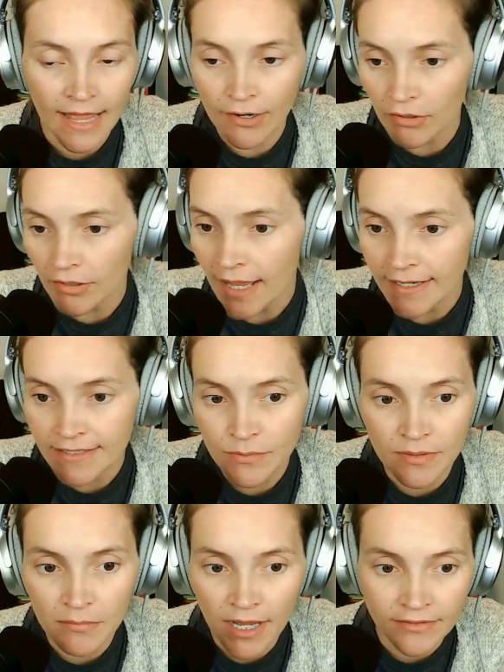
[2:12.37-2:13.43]

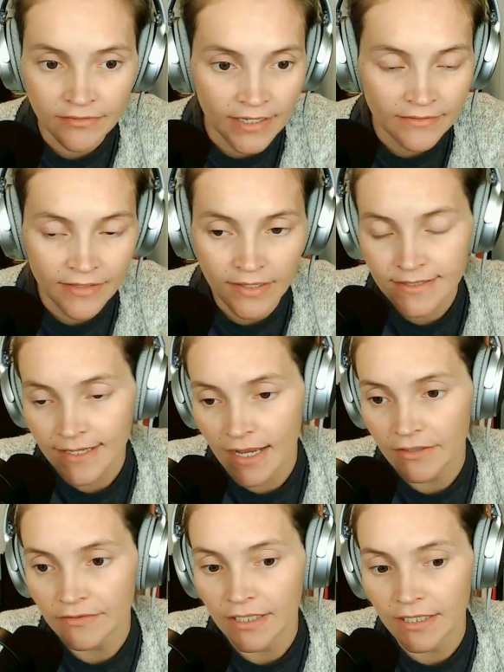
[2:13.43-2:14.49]
lateralize with a modified
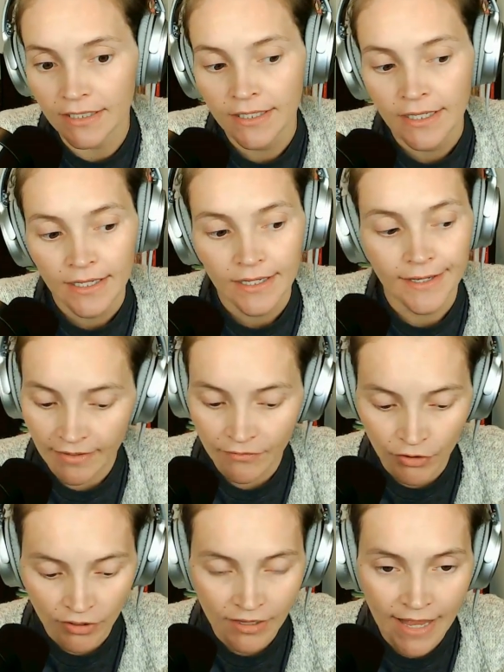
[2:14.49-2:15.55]
valsalva, kind
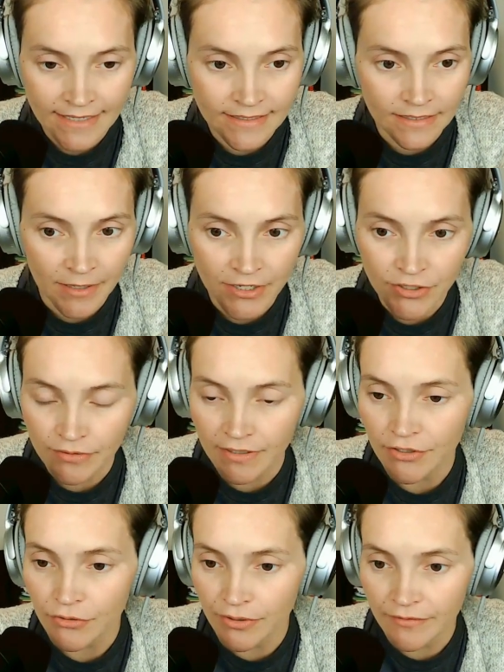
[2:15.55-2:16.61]
of your classic
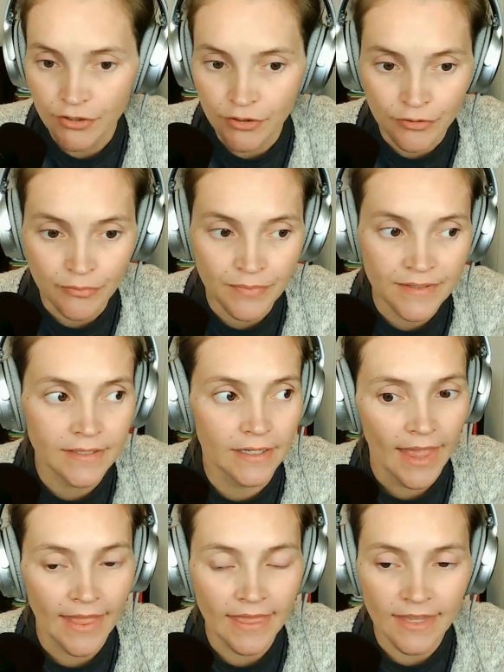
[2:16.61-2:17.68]
patient history of tubes.
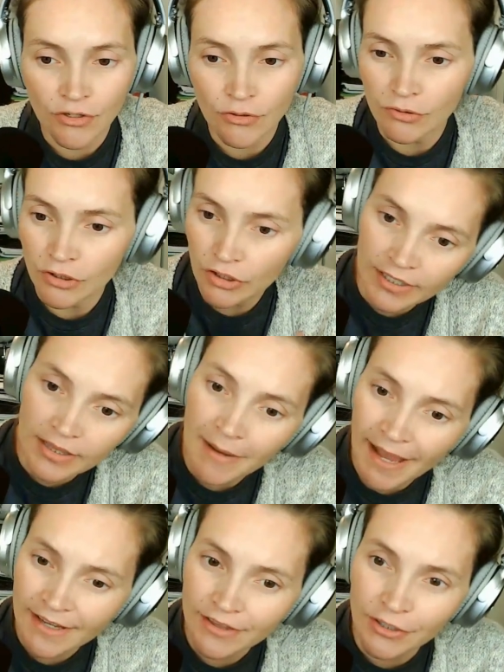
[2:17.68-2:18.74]
And then you look in the
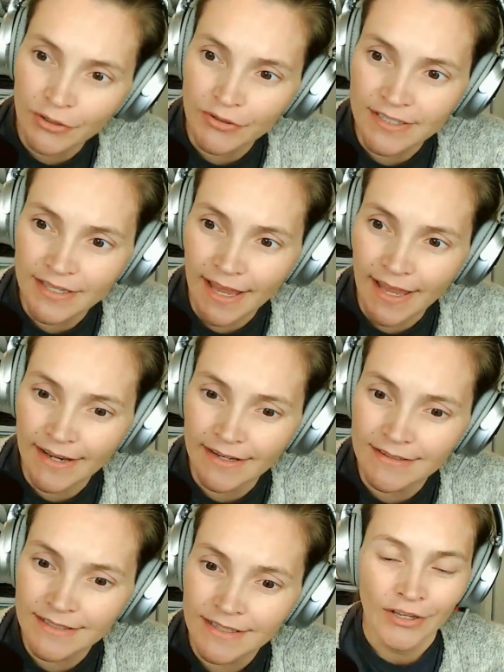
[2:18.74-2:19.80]
back of the nose
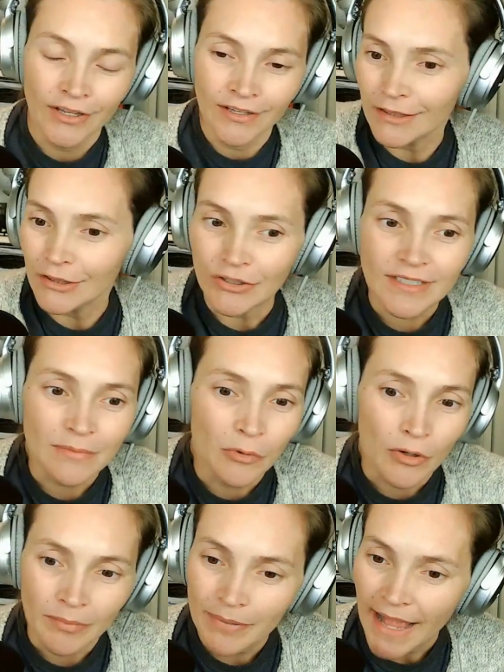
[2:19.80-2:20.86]
and it looks
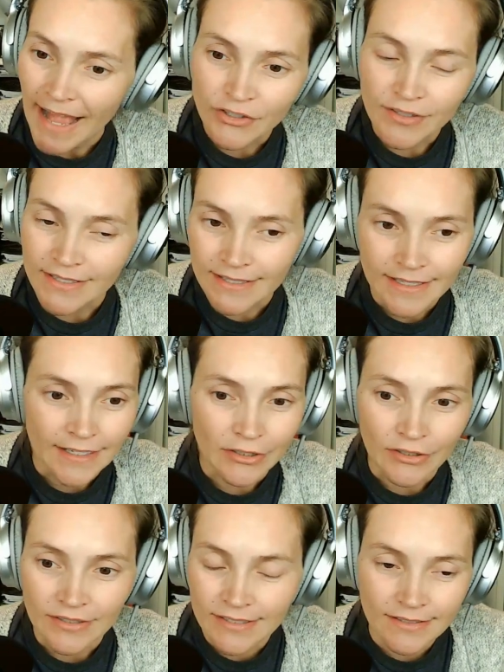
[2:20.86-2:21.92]
more patulous than
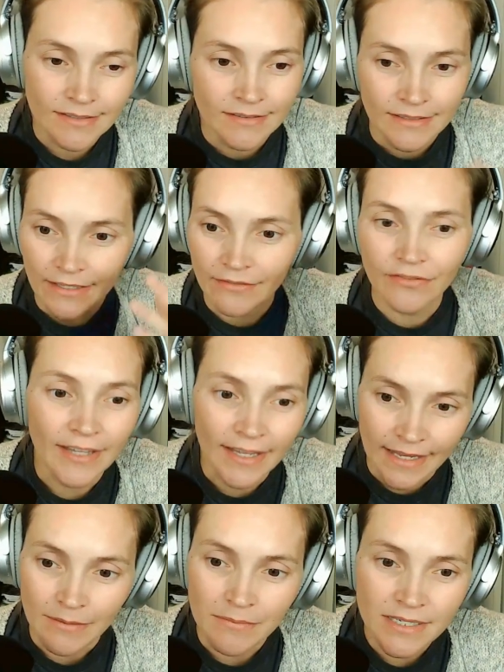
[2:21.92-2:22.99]
it looks
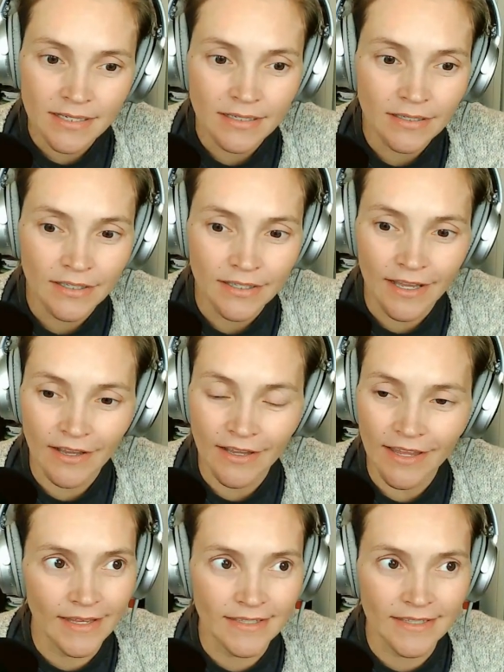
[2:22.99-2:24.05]
inflamed.
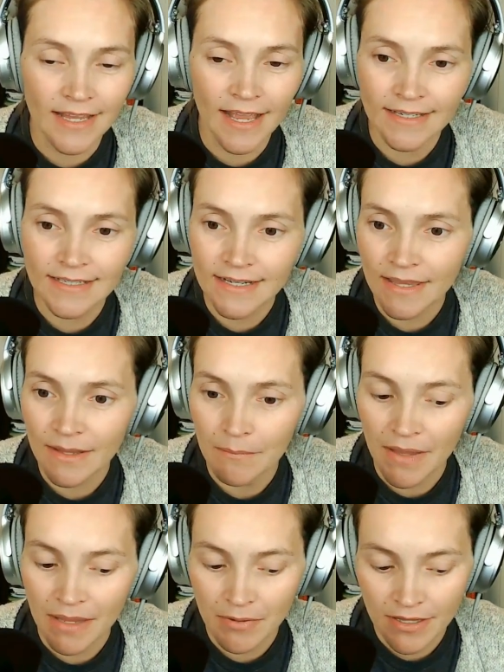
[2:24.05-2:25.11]
Is the idea that
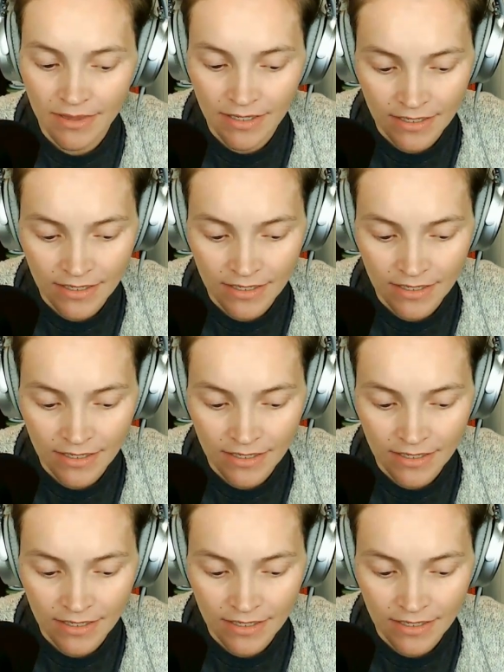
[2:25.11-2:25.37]
maybe